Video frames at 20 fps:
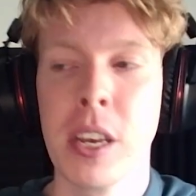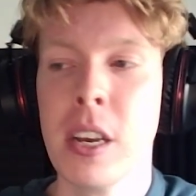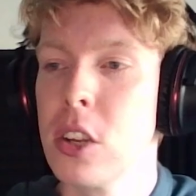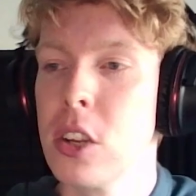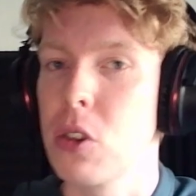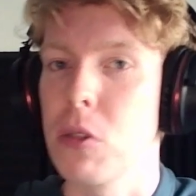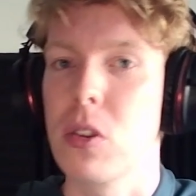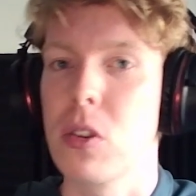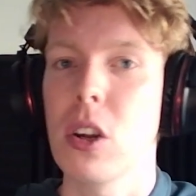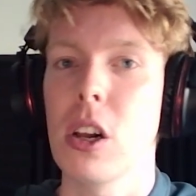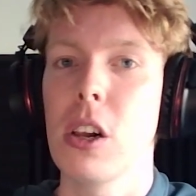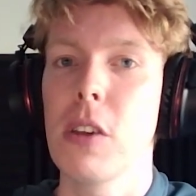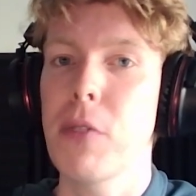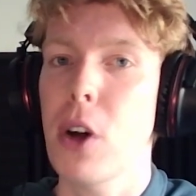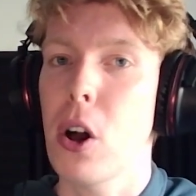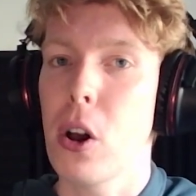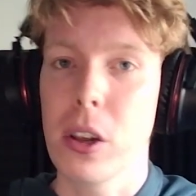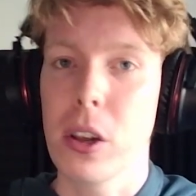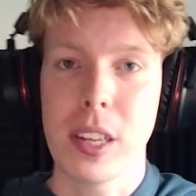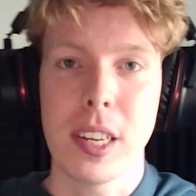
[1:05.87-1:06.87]
So solve
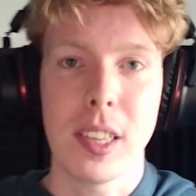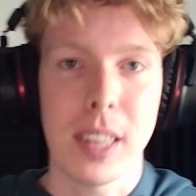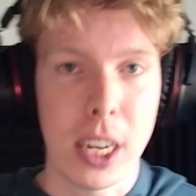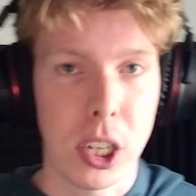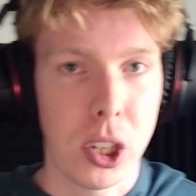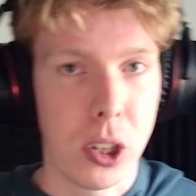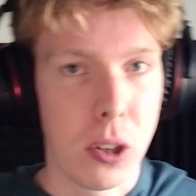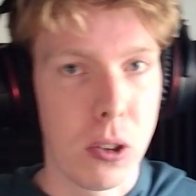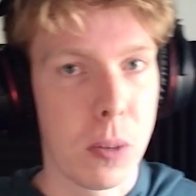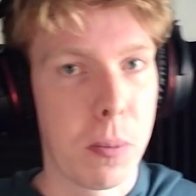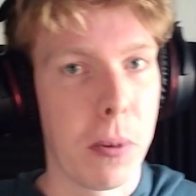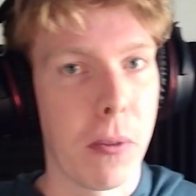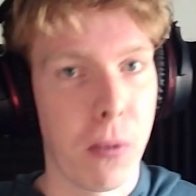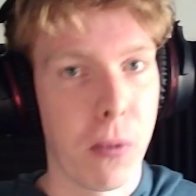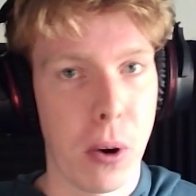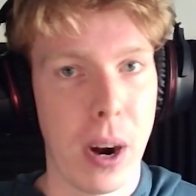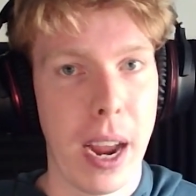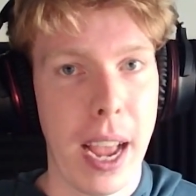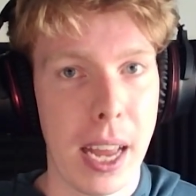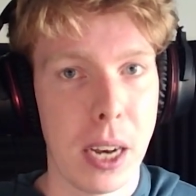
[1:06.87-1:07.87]
all these issues
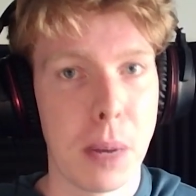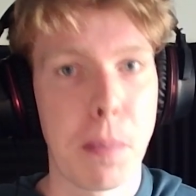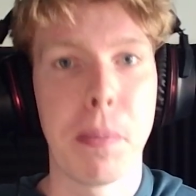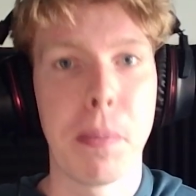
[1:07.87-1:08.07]
beforehand.